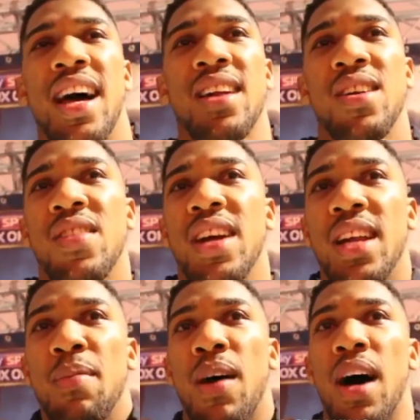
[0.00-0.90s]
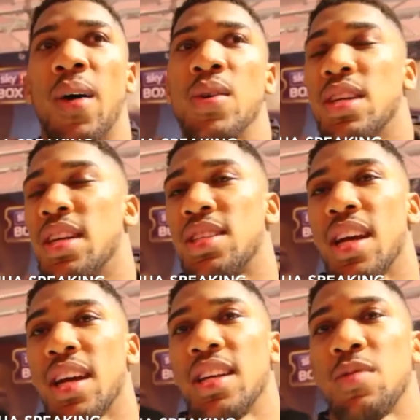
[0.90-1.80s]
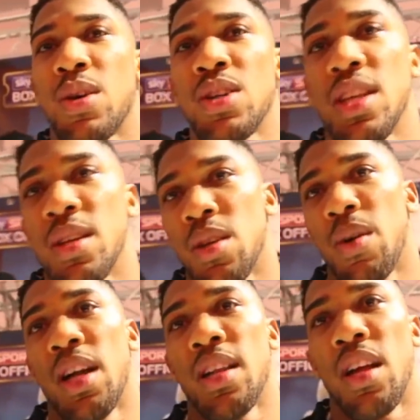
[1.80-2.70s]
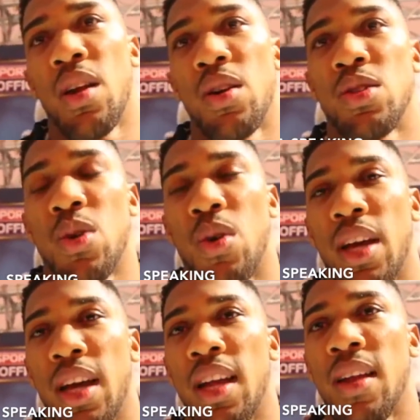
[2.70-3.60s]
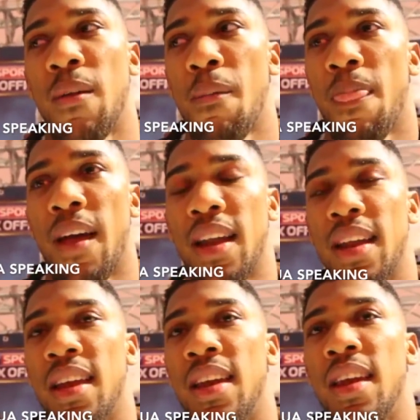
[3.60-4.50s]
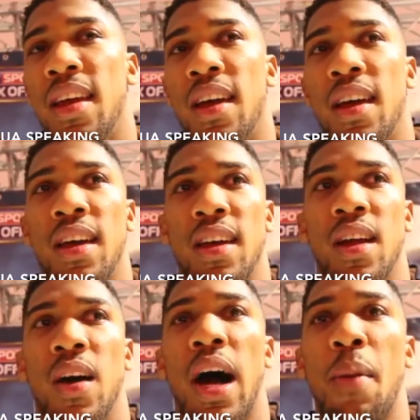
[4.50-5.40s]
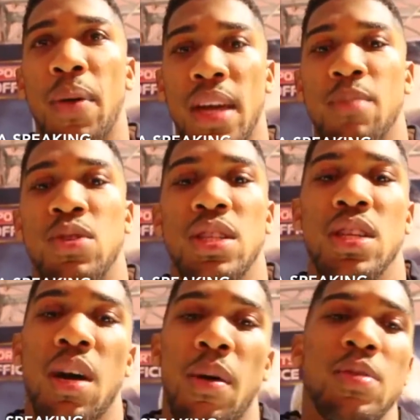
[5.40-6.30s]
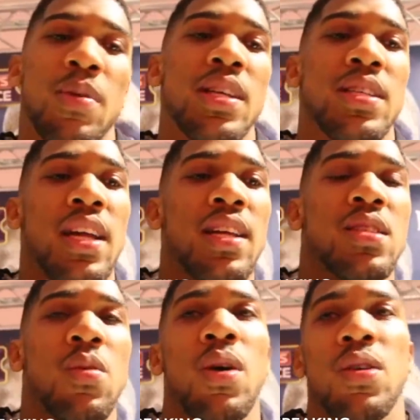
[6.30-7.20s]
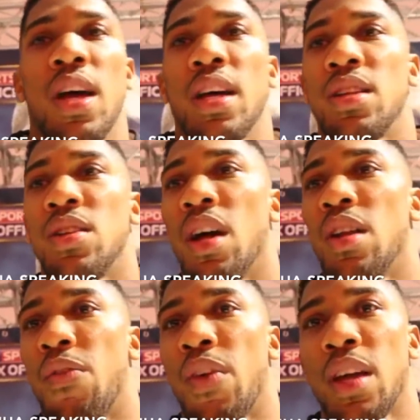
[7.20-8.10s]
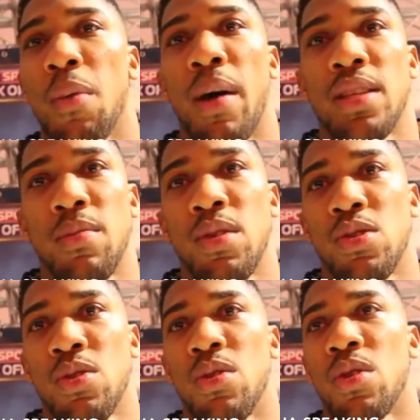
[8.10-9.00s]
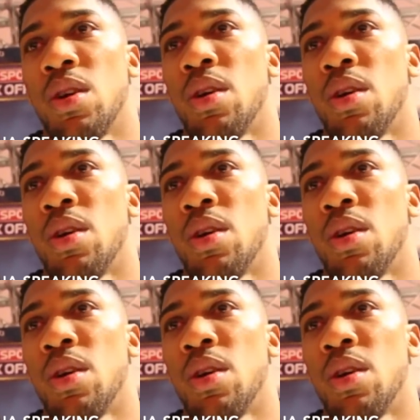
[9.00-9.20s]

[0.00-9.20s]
Nah, not really. But I wasn't going to shake his because he's the one that done a lot of the talking, and then you know, I beat him, so he should come up to me and say, listen, well done, you done your thing, you backed up your talk.